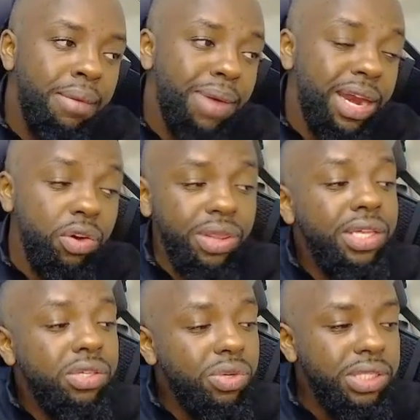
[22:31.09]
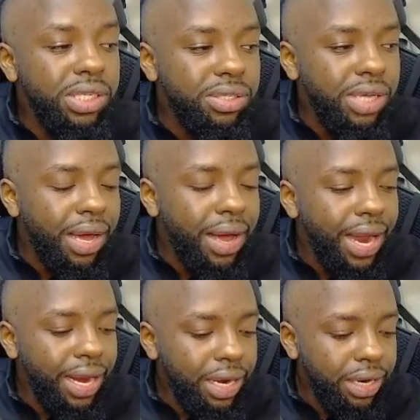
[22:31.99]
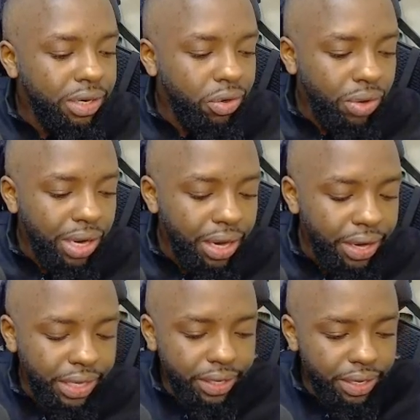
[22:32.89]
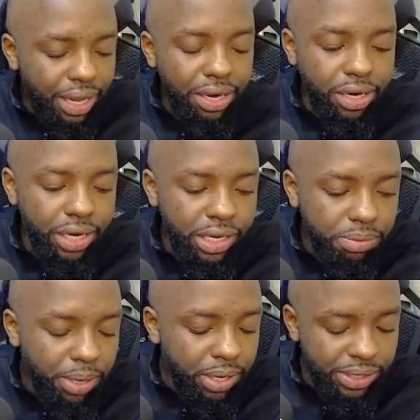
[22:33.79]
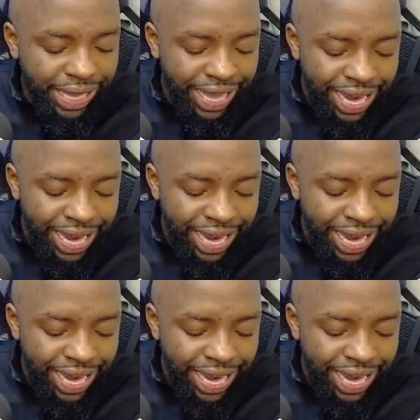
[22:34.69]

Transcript: But anyway, this was just a learning experience.